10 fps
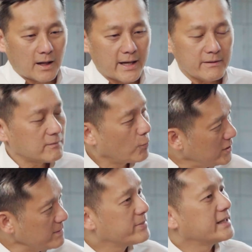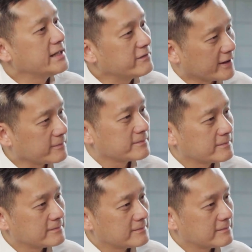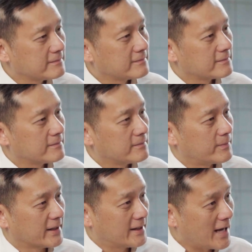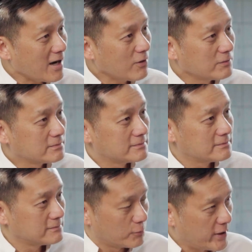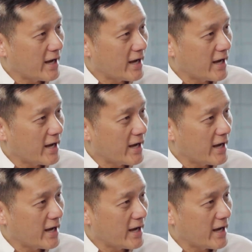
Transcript: I wouldn't believe it. But now we